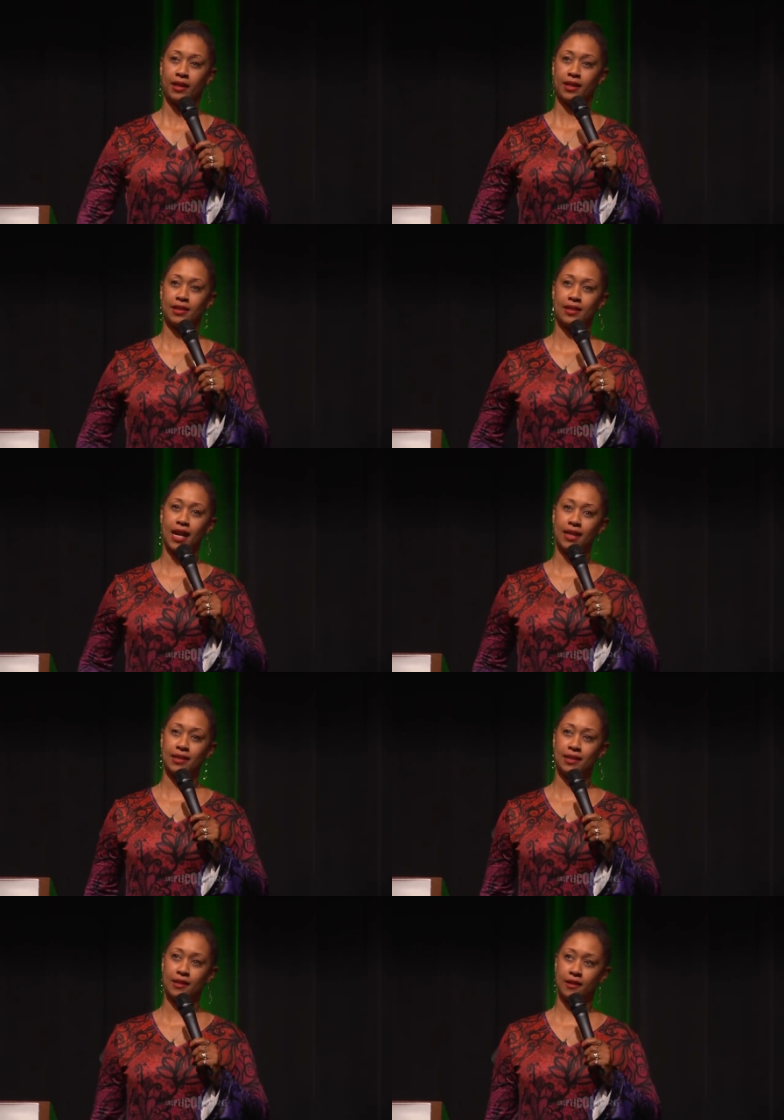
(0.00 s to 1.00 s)
Because
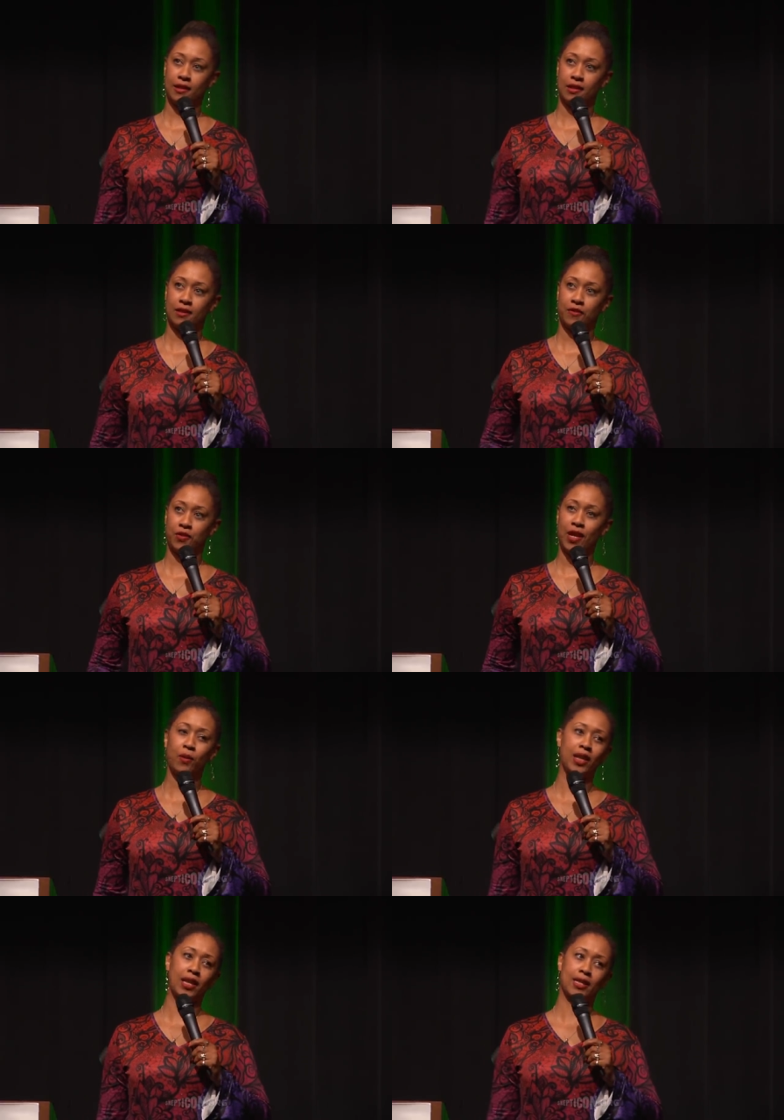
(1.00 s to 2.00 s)
that's, uh, for
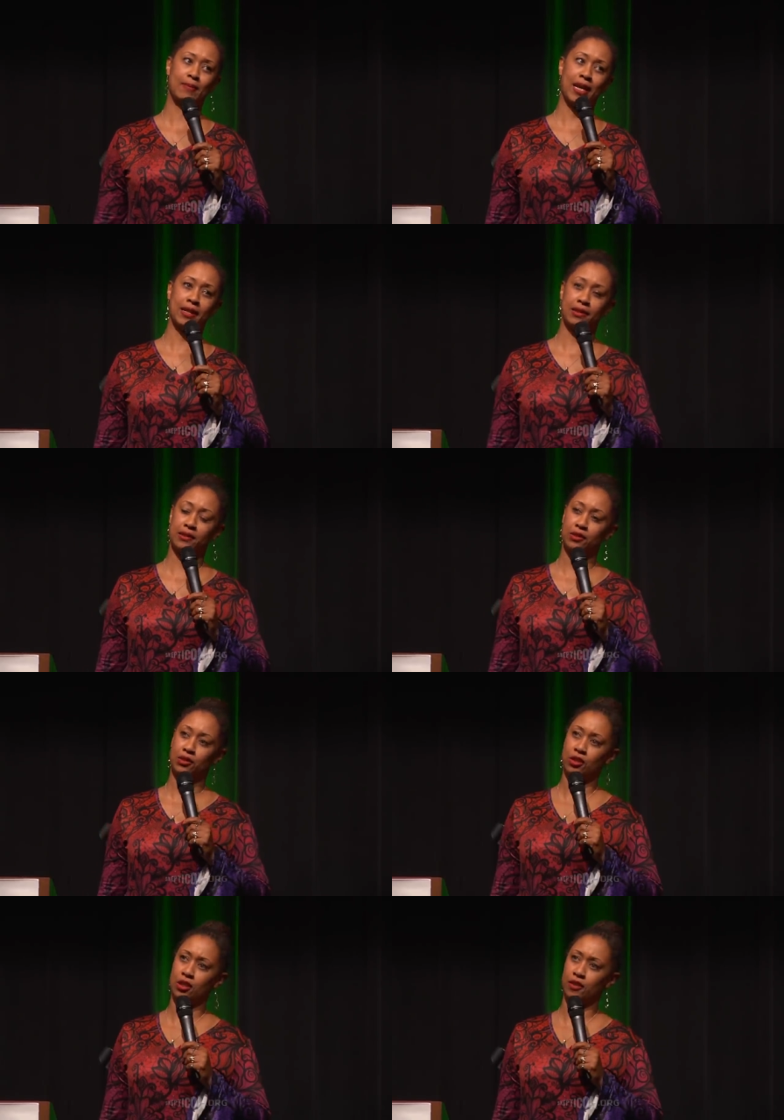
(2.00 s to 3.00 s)
that way lies
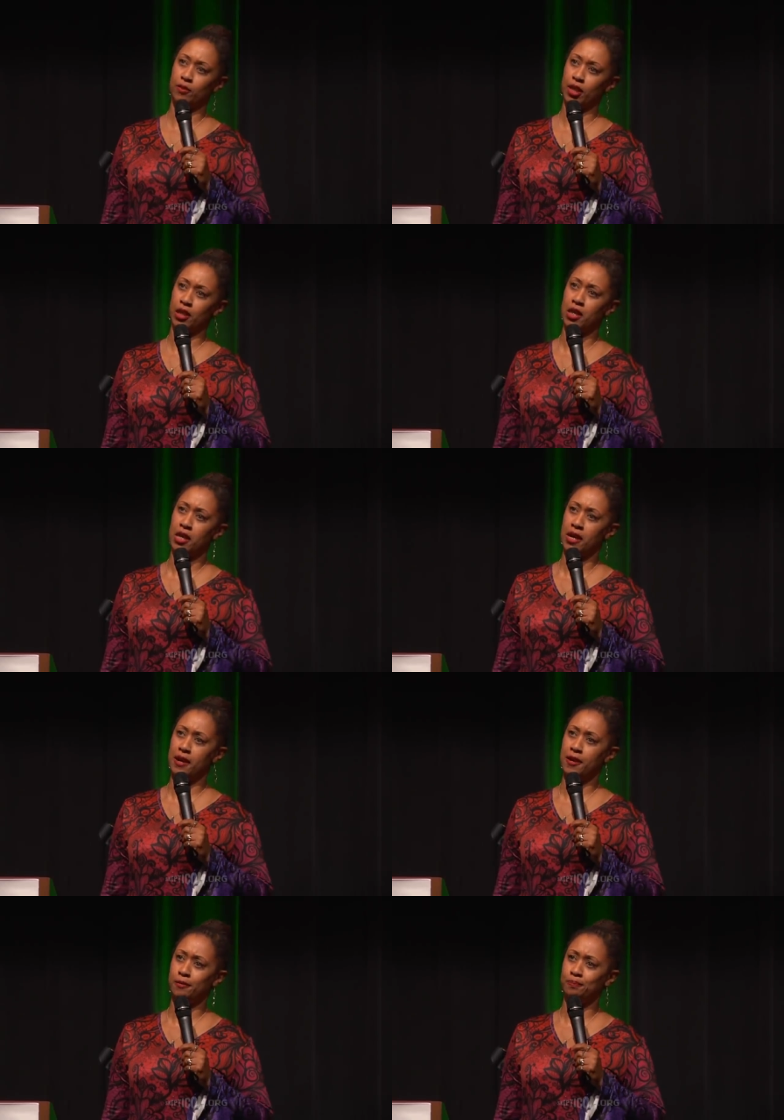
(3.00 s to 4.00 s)
madness, uh, everybody.
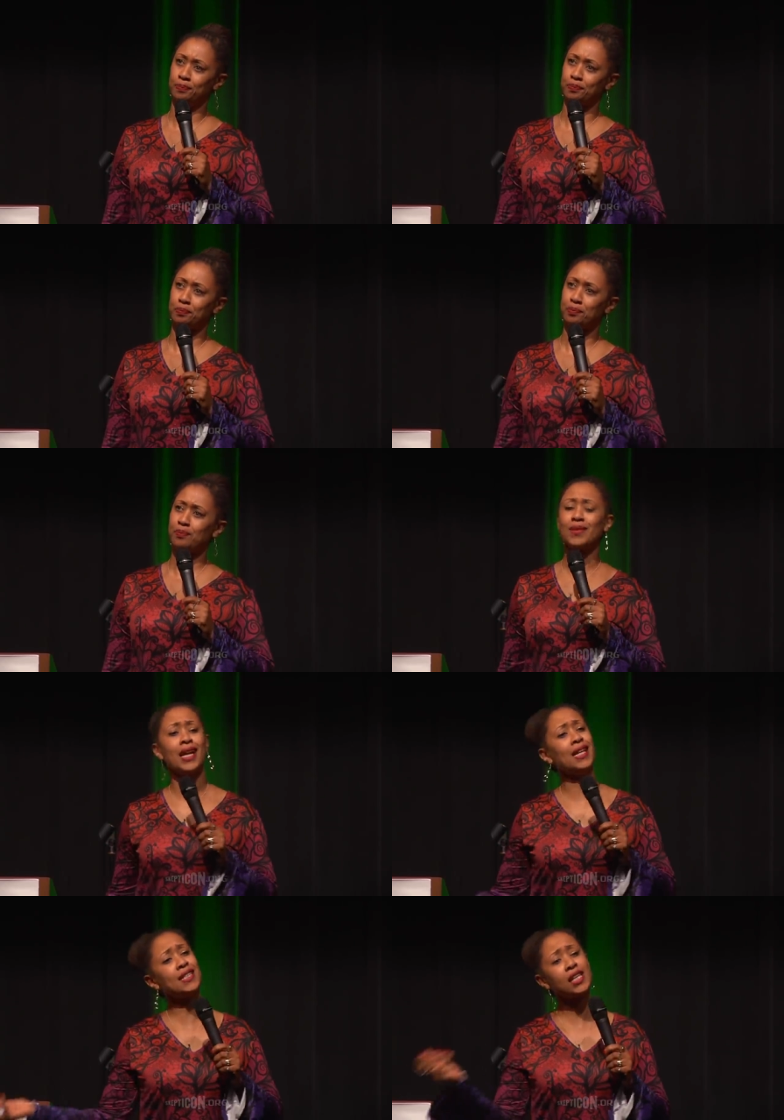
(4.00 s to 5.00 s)
Um,
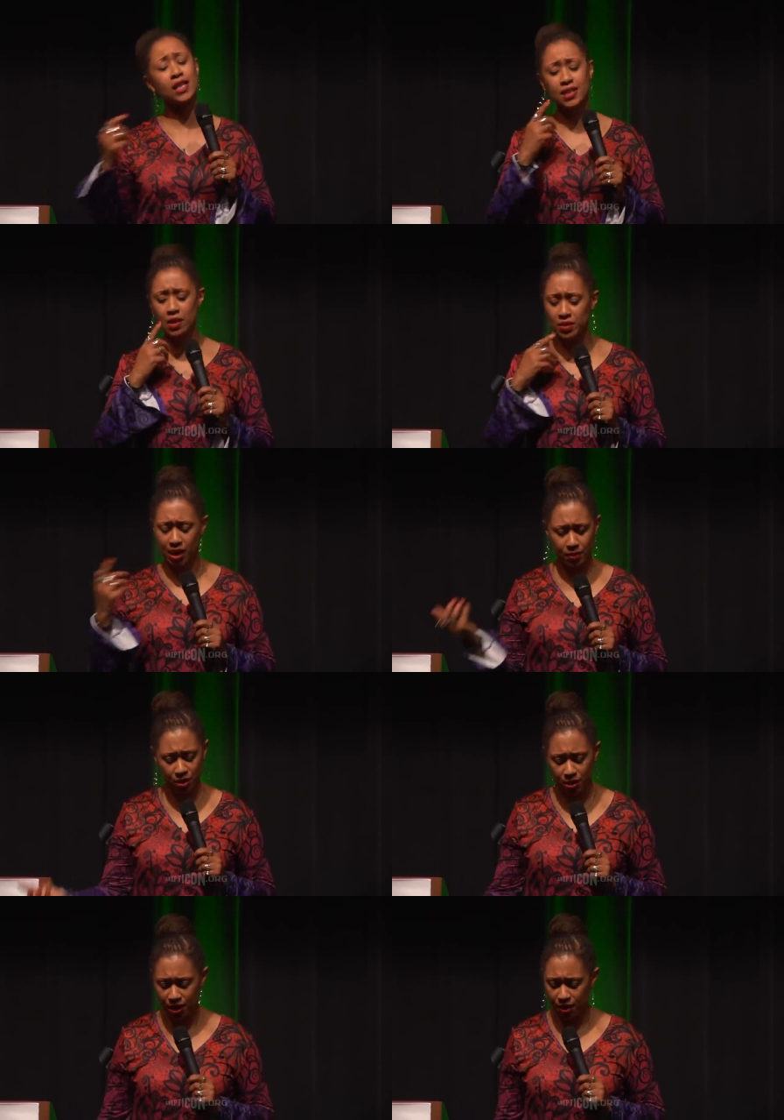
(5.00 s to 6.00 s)
I said that because I was I was
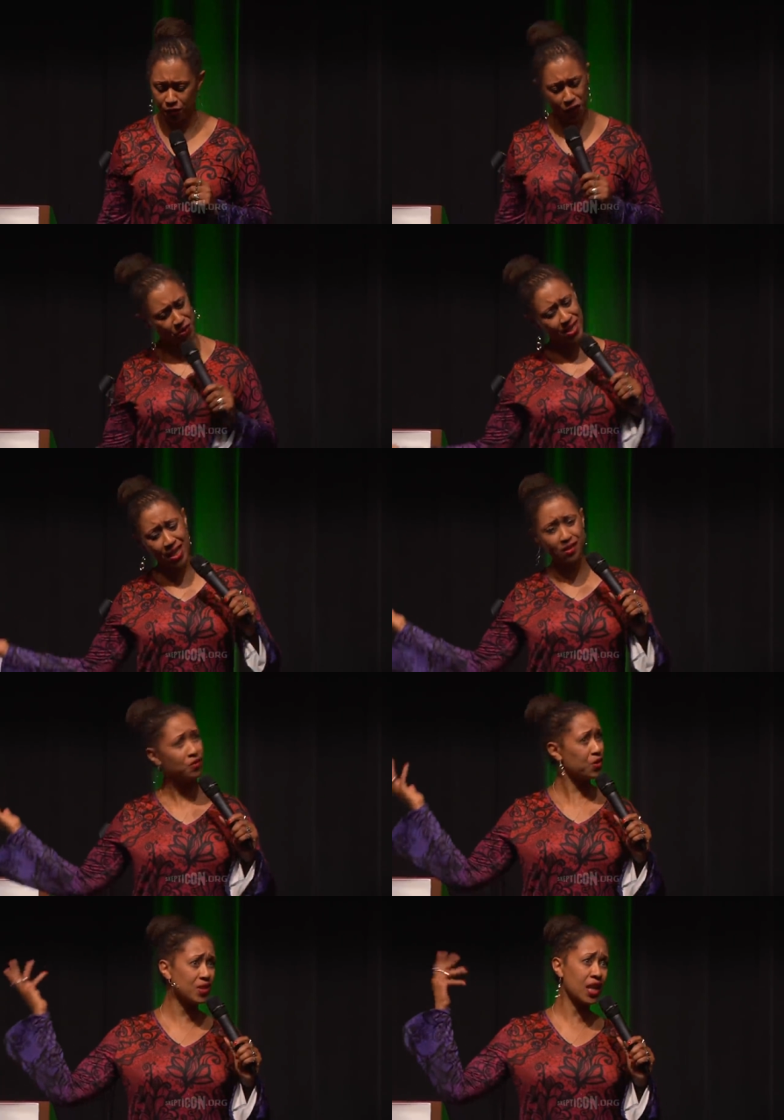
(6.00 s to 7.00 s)
on a date. First
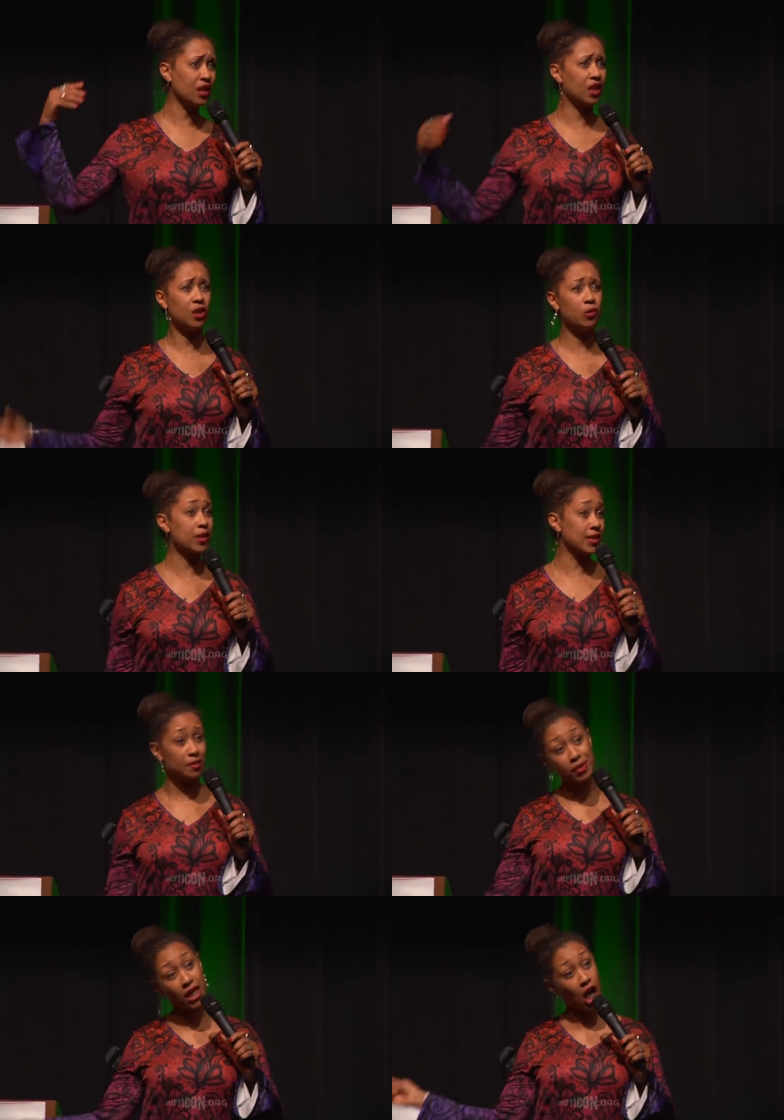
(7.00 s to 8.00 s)
date, first date. He wants
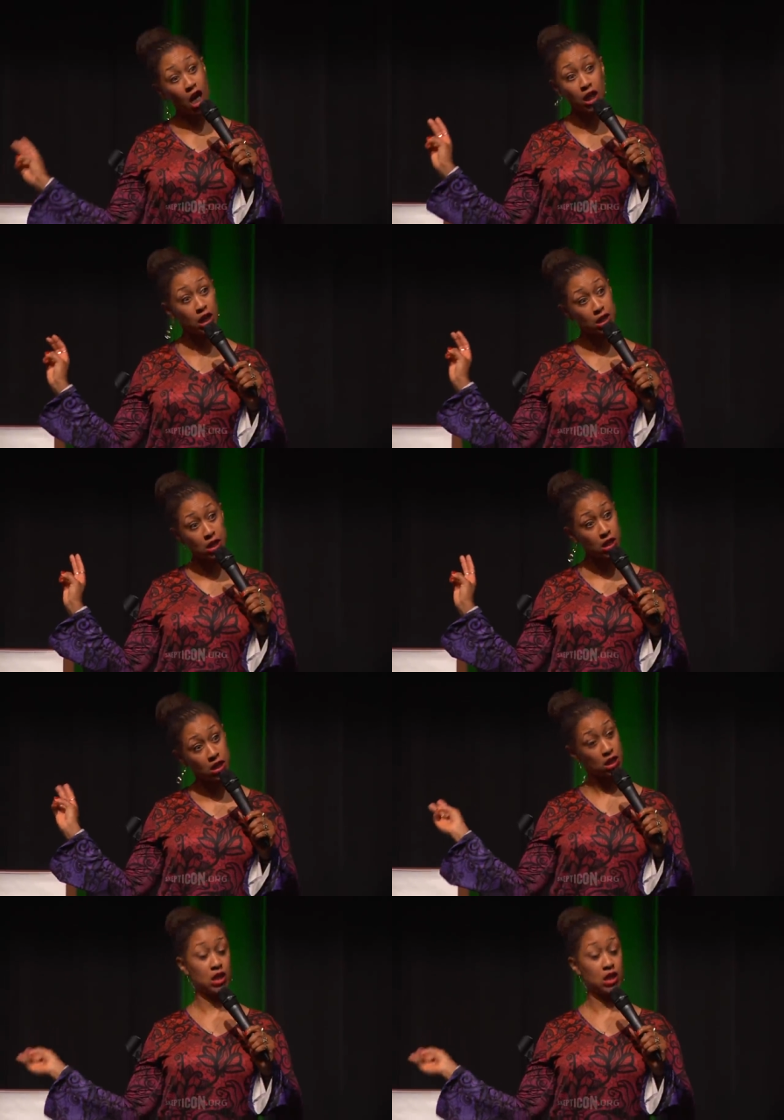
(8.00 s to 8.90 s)
to be honest.